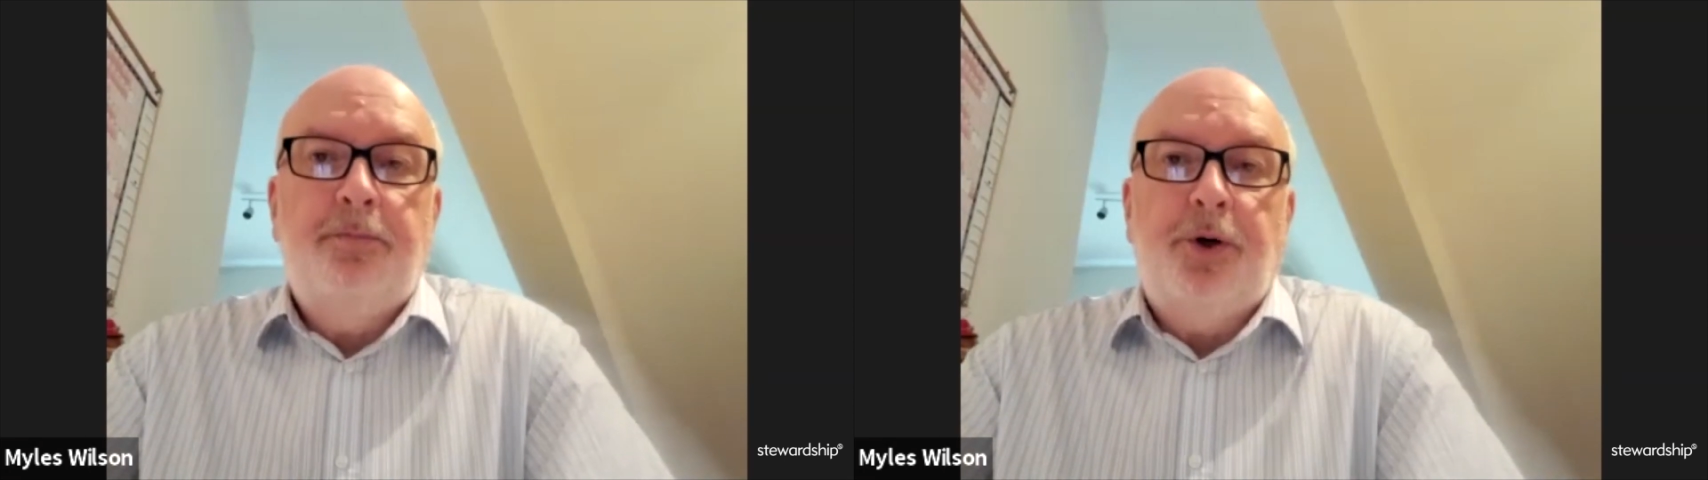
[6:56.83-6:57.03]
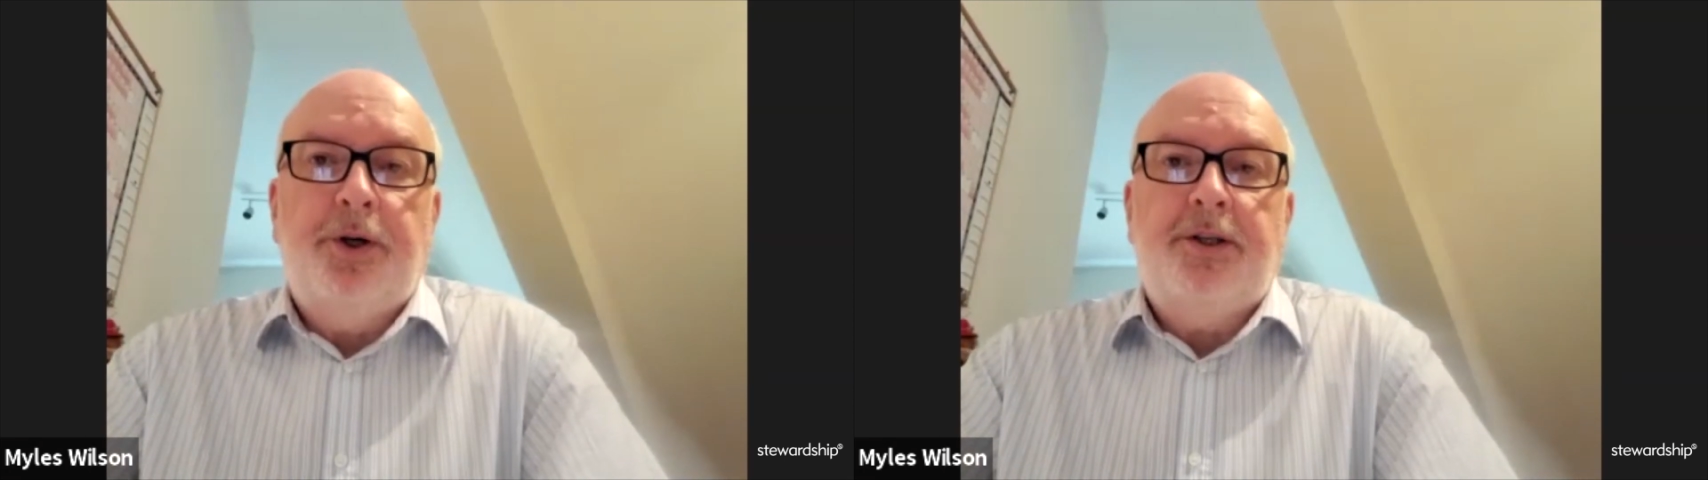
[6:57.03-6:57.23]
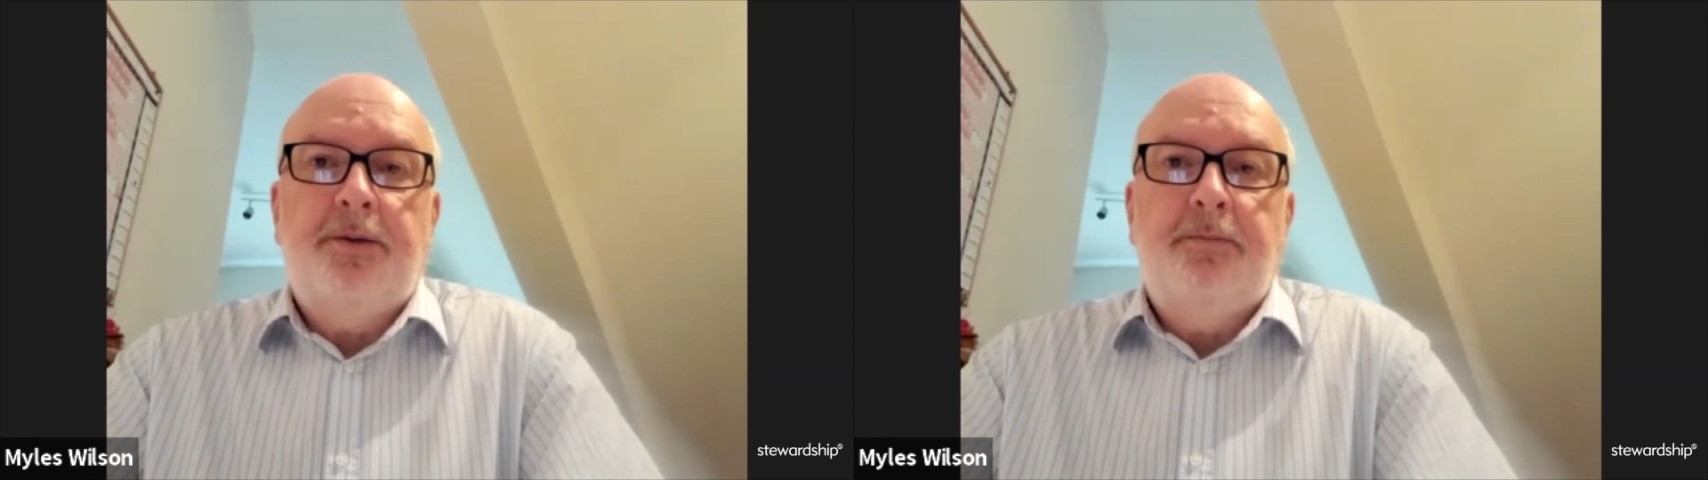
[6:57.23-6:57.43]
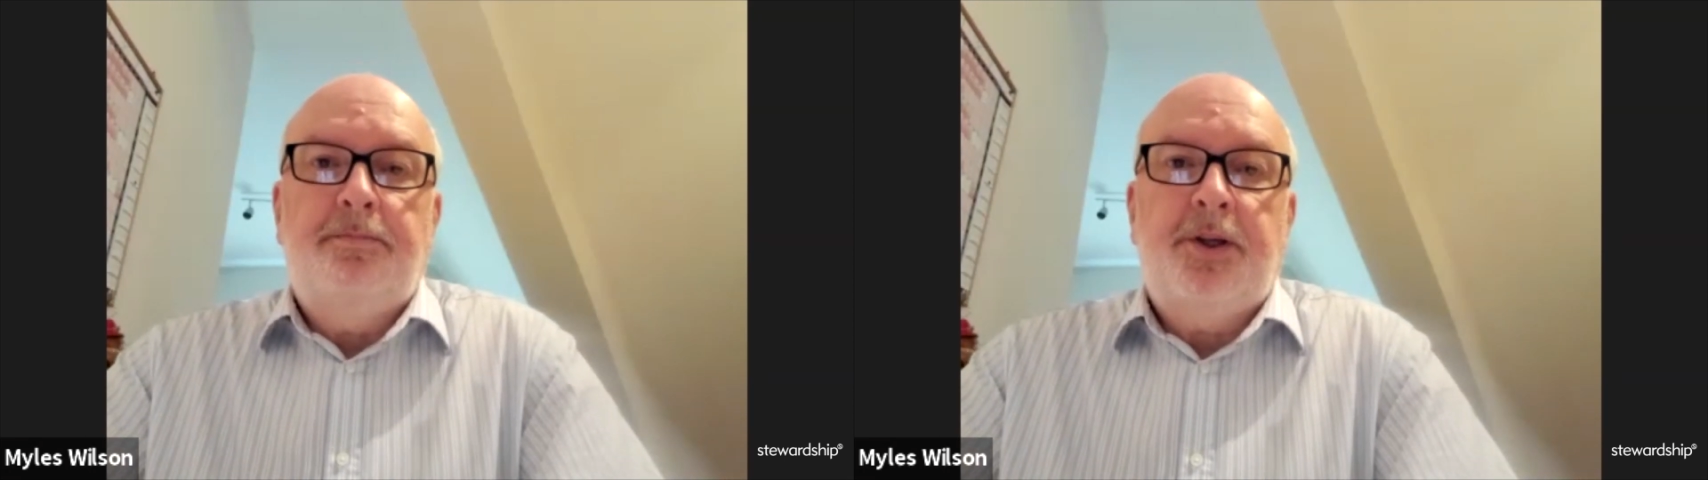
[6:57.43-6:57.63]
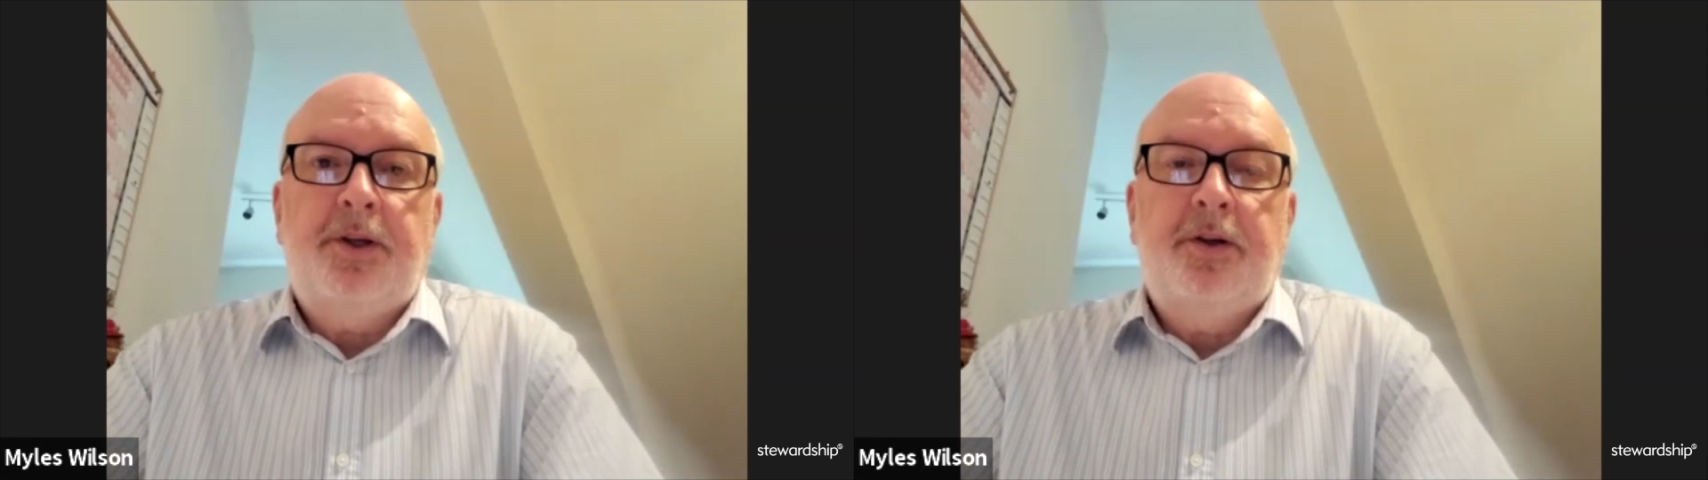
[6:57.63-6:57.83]
point,
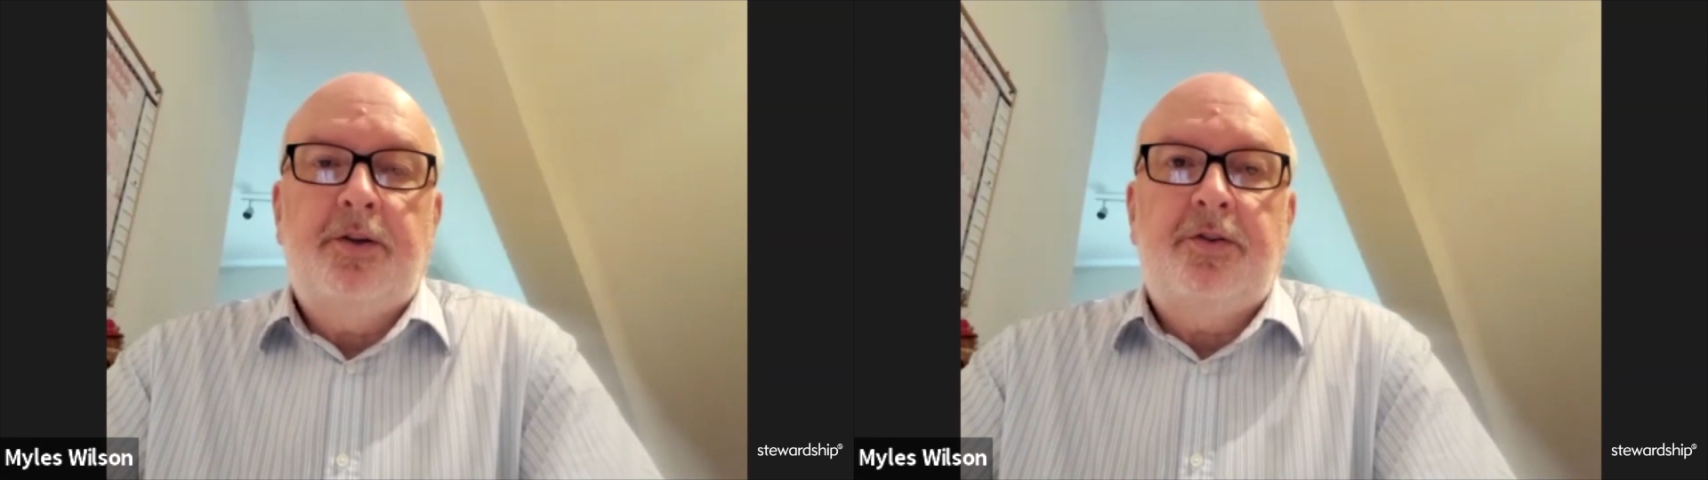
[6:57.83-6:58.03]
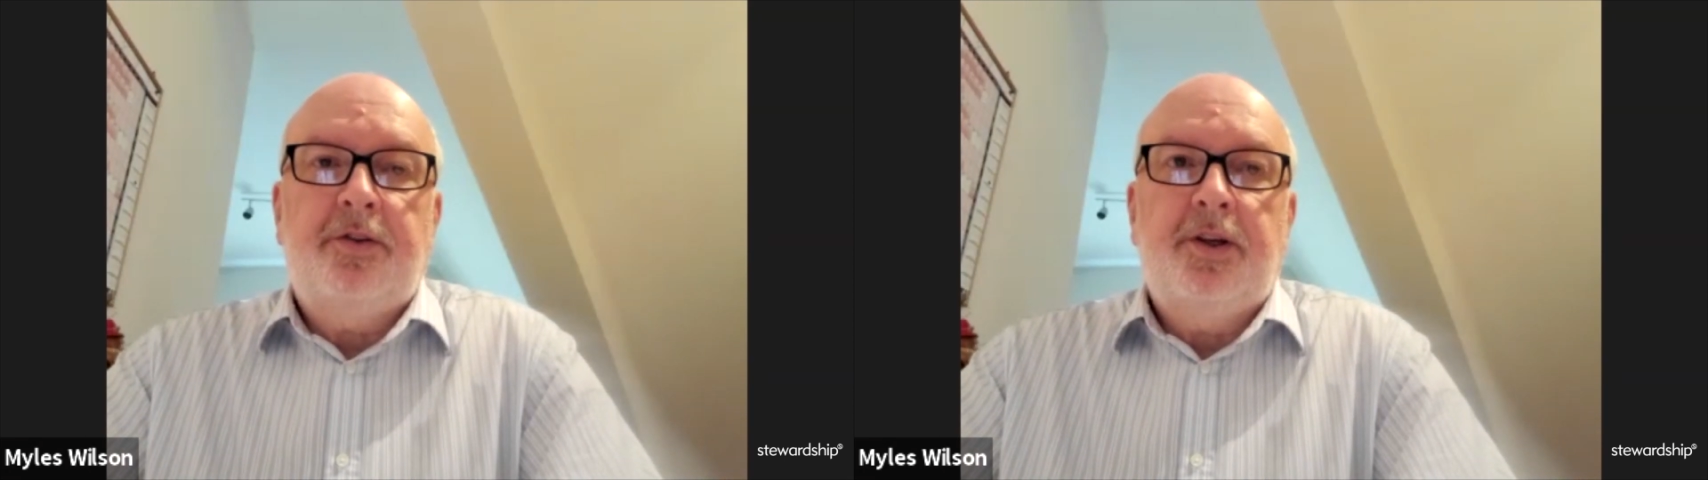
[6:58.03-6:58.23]
because